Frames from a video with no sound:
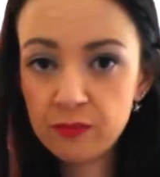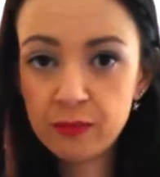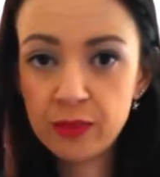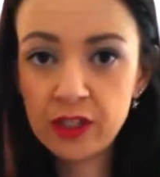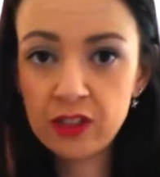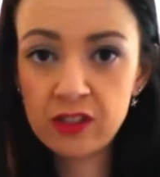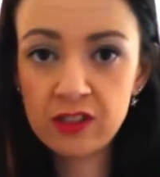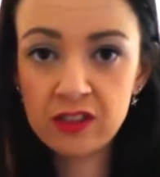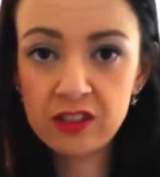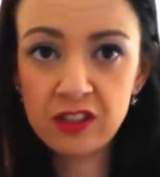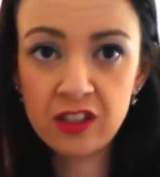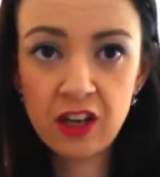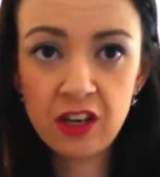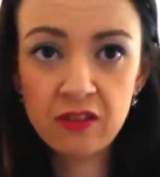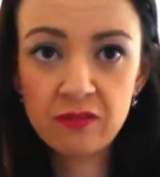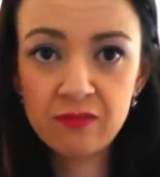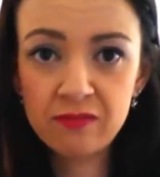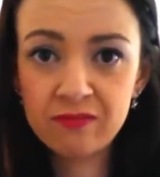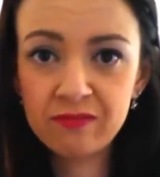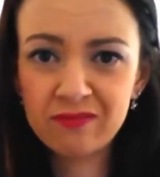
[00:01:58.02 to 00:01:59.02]
because, you
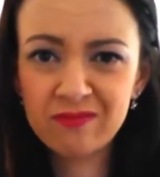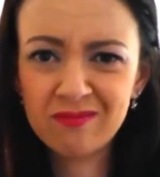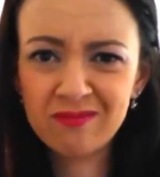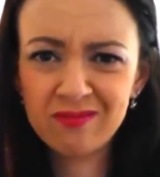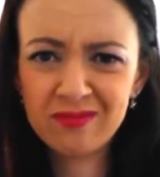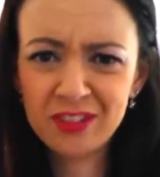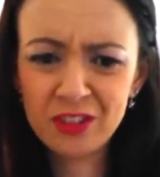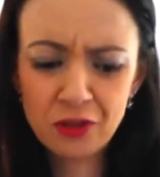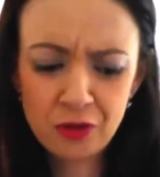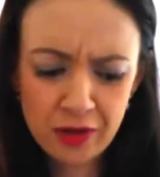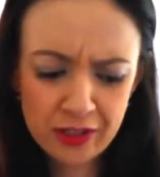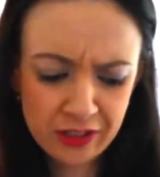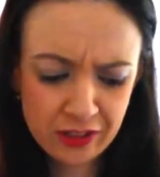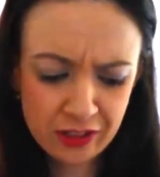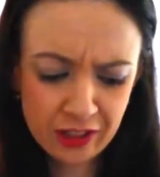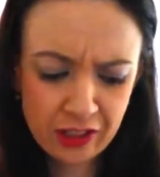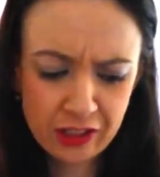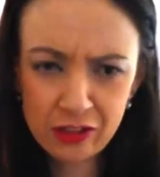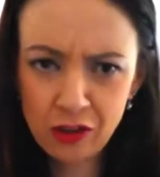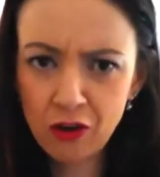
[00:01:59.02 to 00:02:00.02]
know, you're always
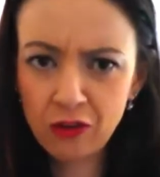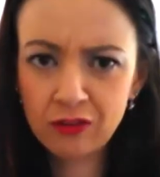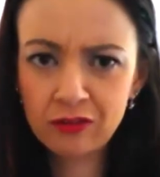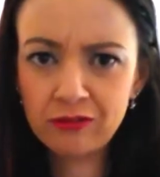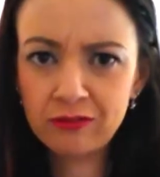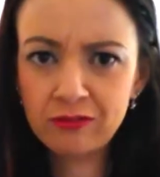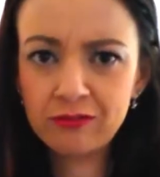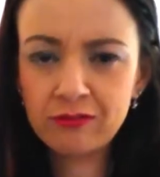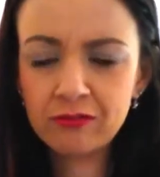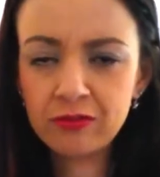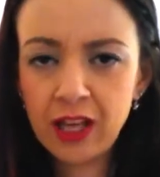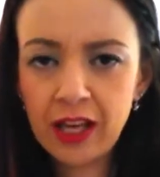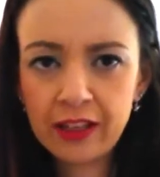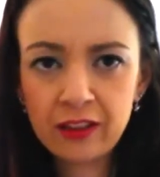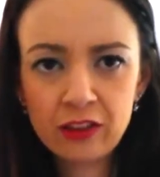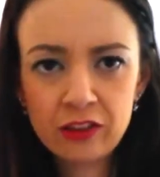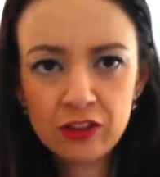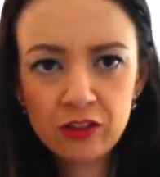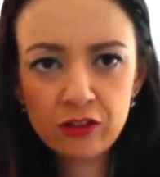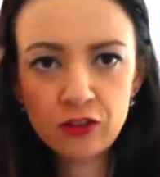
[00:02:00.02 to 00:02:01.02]
using salt and
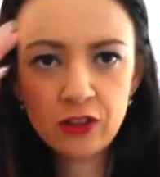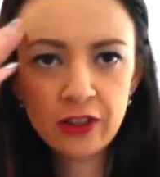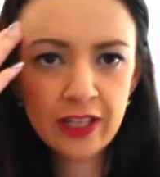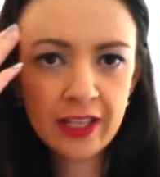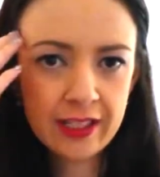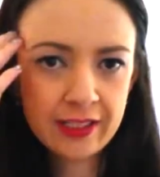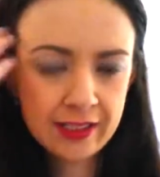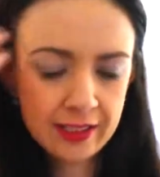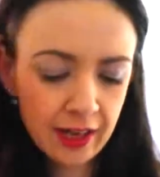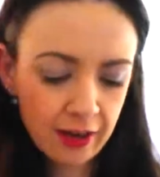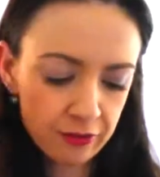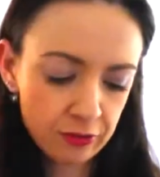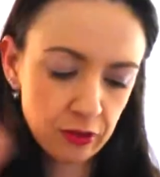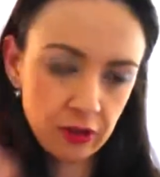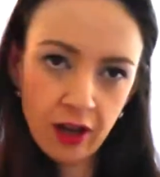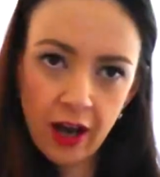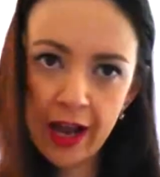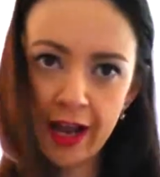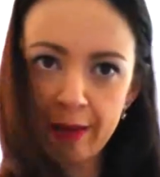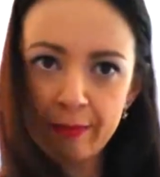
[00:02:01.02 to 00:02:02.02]
like lots of cooking and stuff,
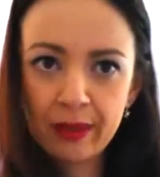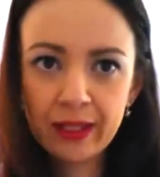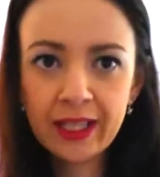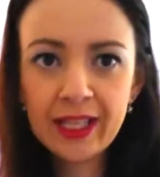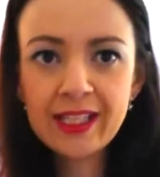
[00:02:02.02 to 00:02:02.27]
or I am at